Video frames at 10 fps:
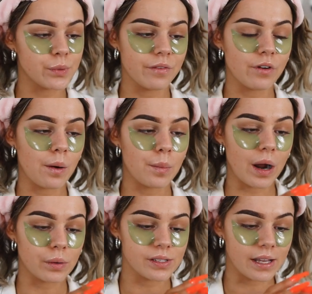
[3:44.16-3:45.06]
24 Hour
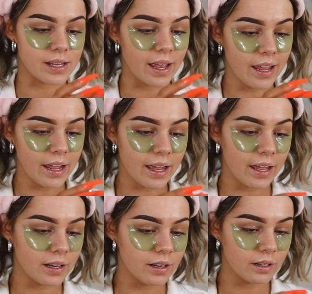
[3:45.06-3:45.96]
Brow Setter
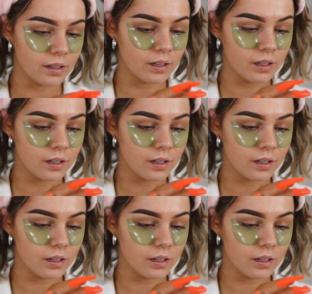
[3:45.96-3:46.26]
in,